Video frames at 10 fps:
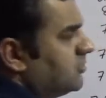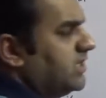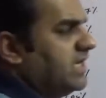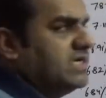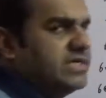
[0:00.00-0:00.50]
on
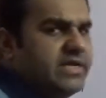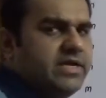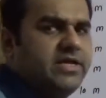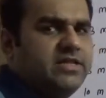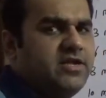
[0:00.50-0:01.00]
the
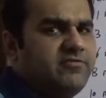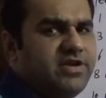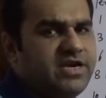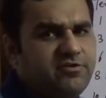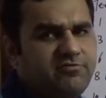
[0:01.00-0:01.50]
internet, and there are
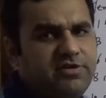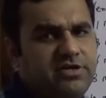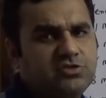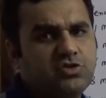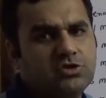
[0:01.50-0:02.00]
variety of
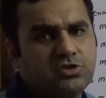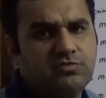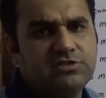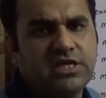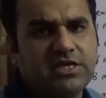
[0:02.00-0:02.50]
videos also
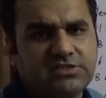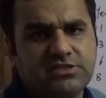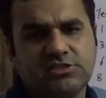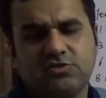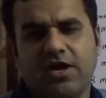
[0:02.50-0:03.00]
which can
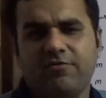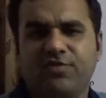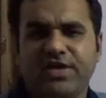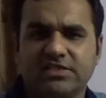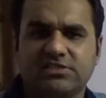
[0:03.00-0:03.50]
assist you have
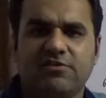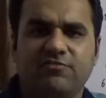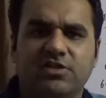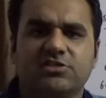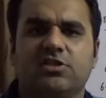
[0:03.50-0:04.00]
various
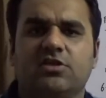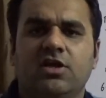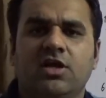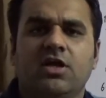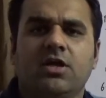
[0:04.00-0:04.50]
definition.
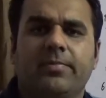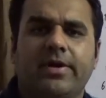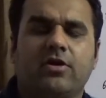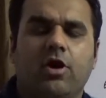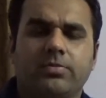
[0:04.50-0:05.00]

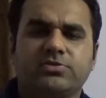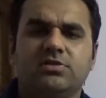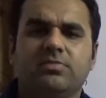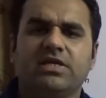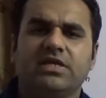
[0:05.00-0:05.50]
But
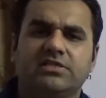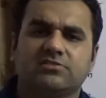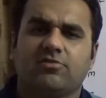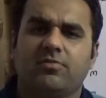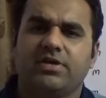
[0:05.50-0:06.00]
option moneyness
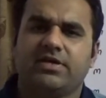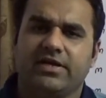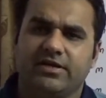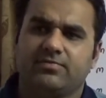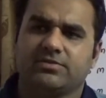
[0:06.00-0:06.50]
from a
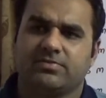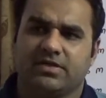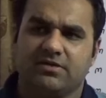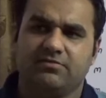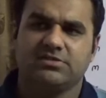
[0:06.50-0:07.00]
trader
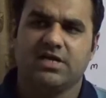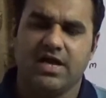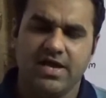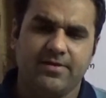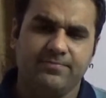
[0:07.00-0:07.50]
perspective, which
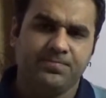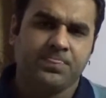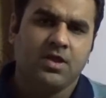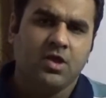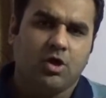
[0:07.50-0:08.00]
I am,
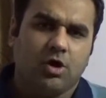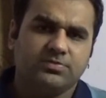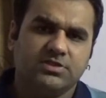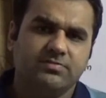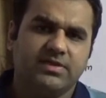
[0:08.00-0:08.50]

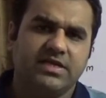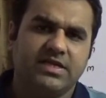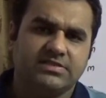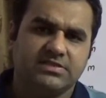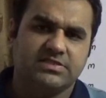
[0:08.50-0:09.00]
option
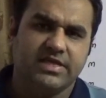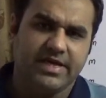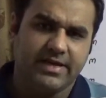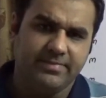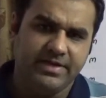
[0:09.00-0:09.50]
moneyness is the
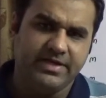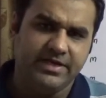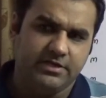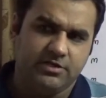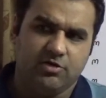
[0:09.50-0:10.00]

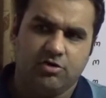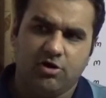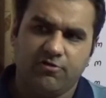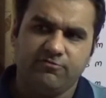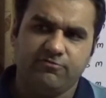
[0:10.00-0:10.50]
ability
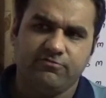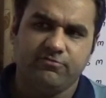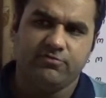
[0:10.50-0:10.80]
of